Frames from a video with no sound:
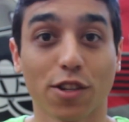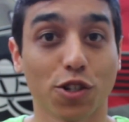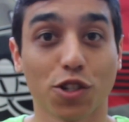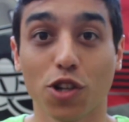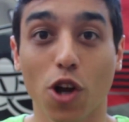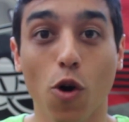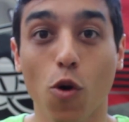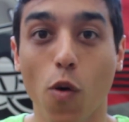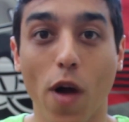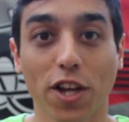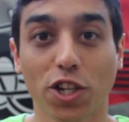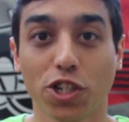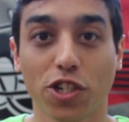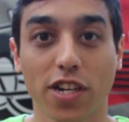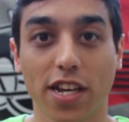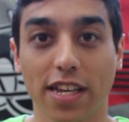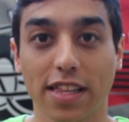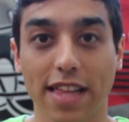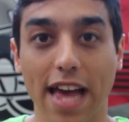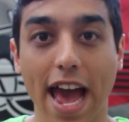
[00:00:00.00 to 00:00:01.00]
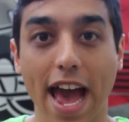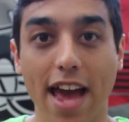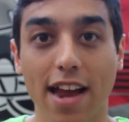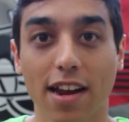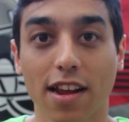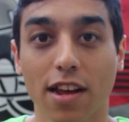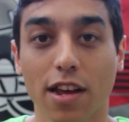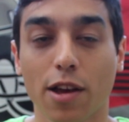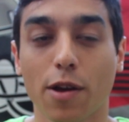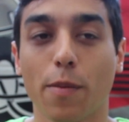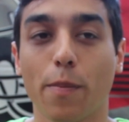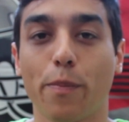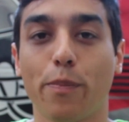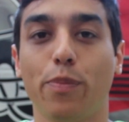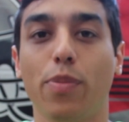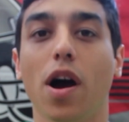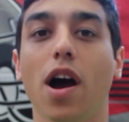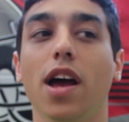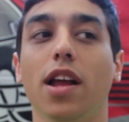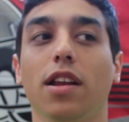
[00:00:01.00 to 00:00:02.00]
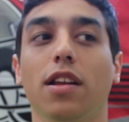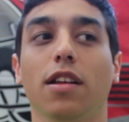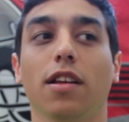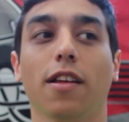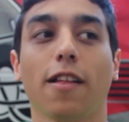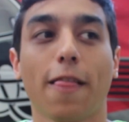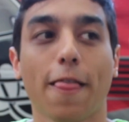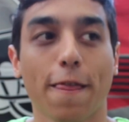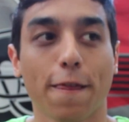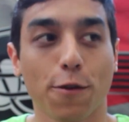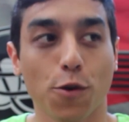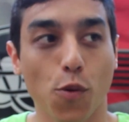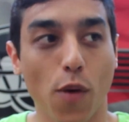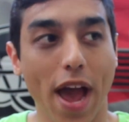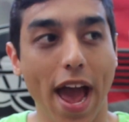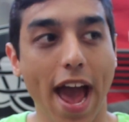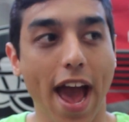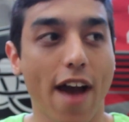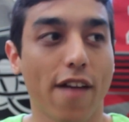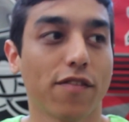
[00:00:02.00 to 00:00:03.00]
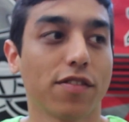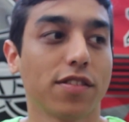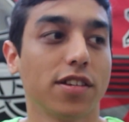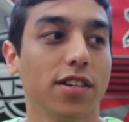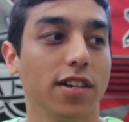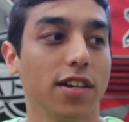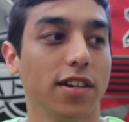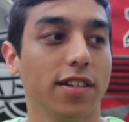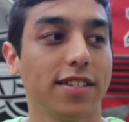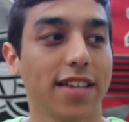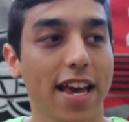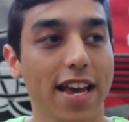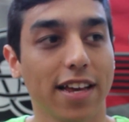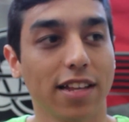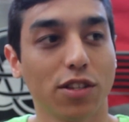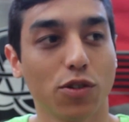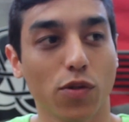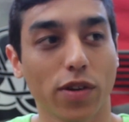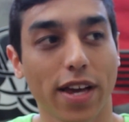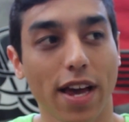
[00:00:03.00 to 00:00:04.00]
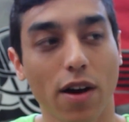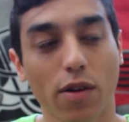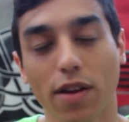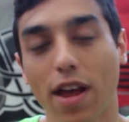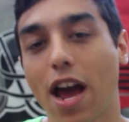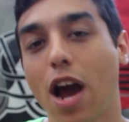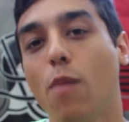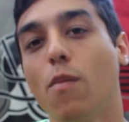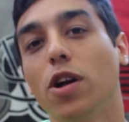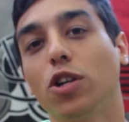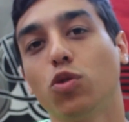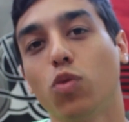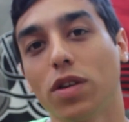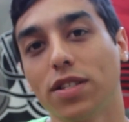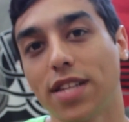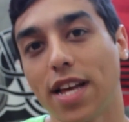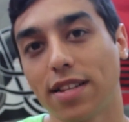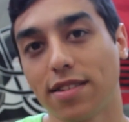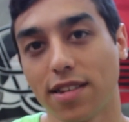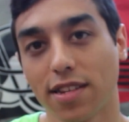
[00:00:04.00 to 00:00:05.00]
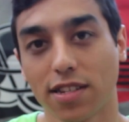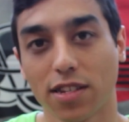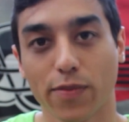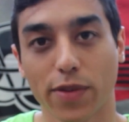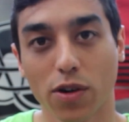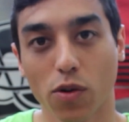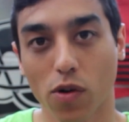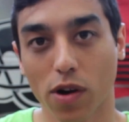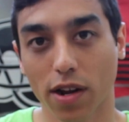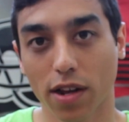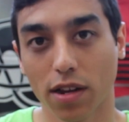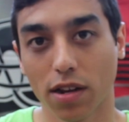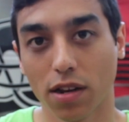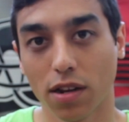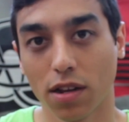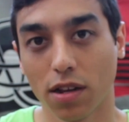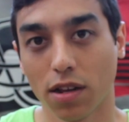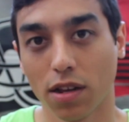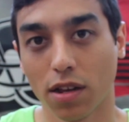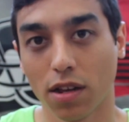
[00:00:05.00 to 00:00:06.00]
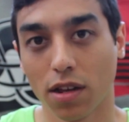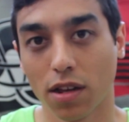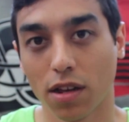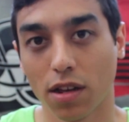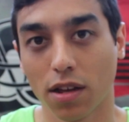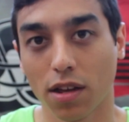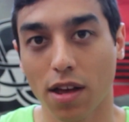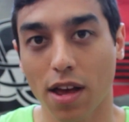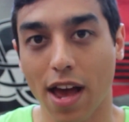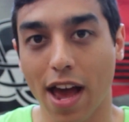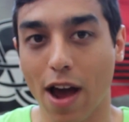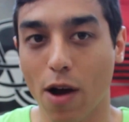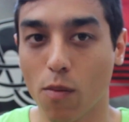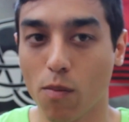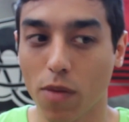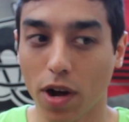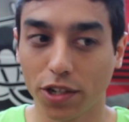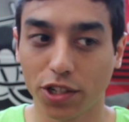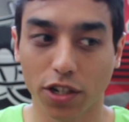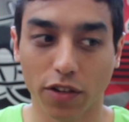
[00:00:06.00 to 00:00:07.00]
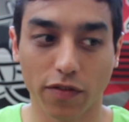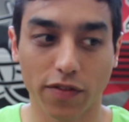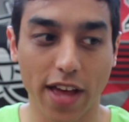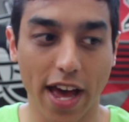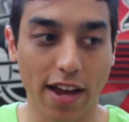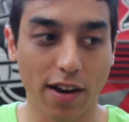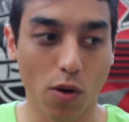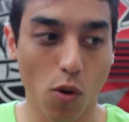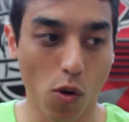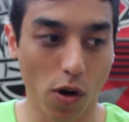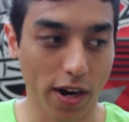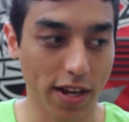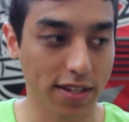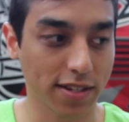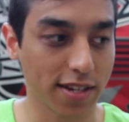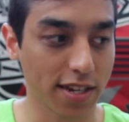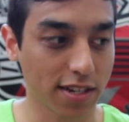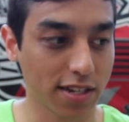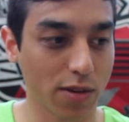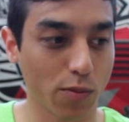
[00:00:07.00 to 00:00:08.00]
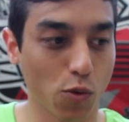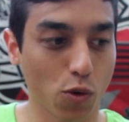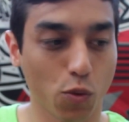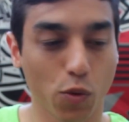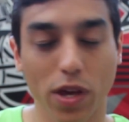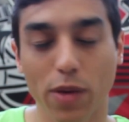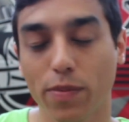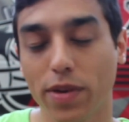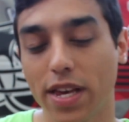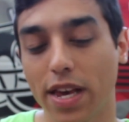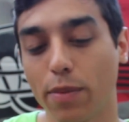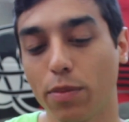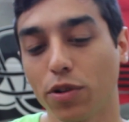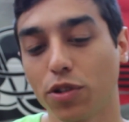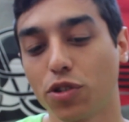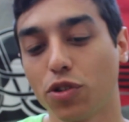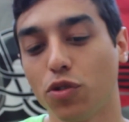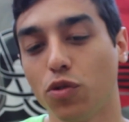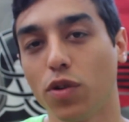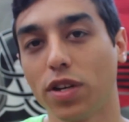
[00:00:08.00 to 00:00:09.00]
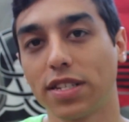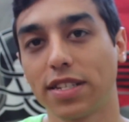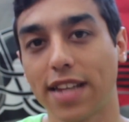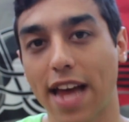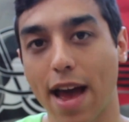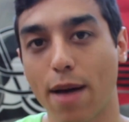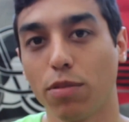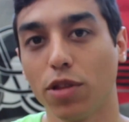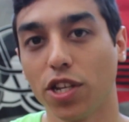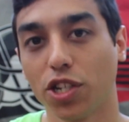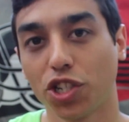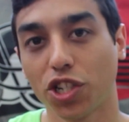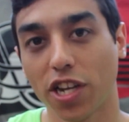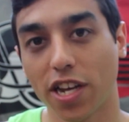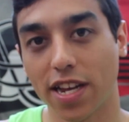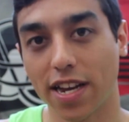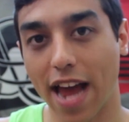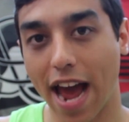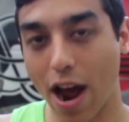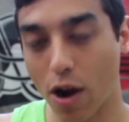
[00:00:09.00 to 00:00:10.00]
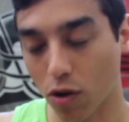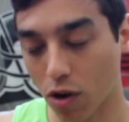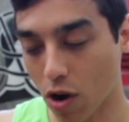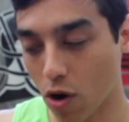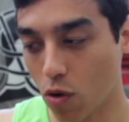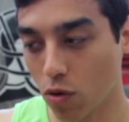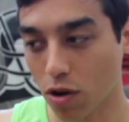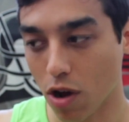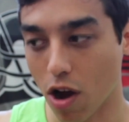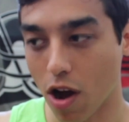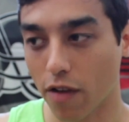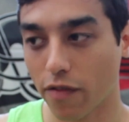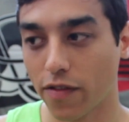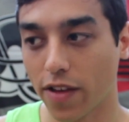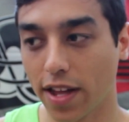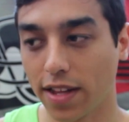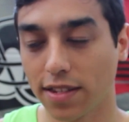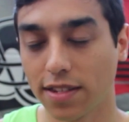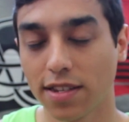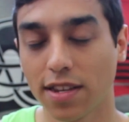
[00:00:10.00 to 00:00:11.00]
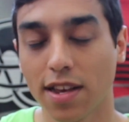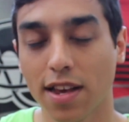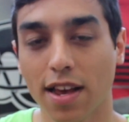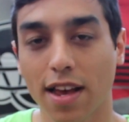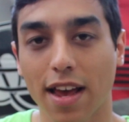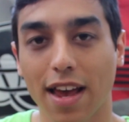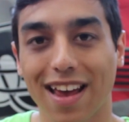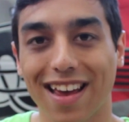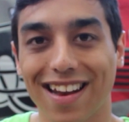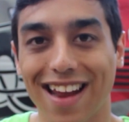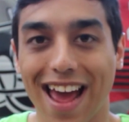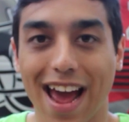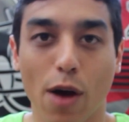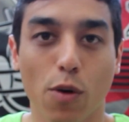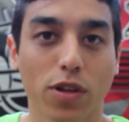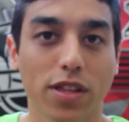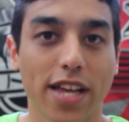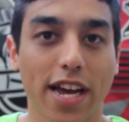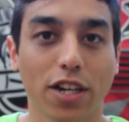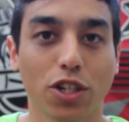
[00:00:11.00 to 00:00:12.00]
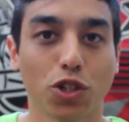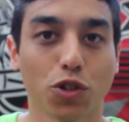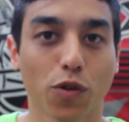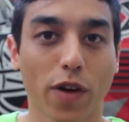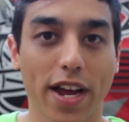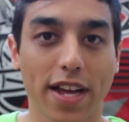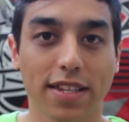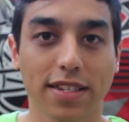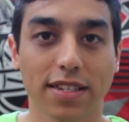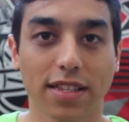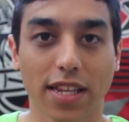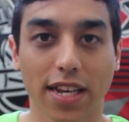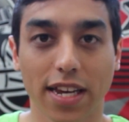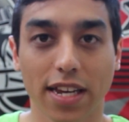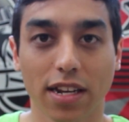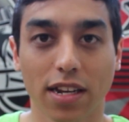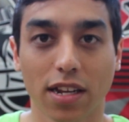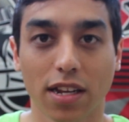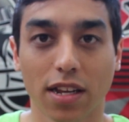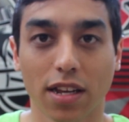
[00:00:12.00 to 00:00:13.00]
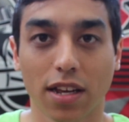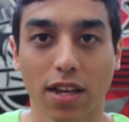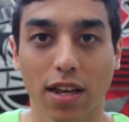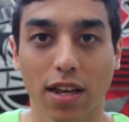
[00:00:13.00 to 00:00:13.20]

There's no questioning that. But you have to take into account how much was that system in Oregon. How much of that Oregon system would we be able to establish in our own offense, and how would that translate?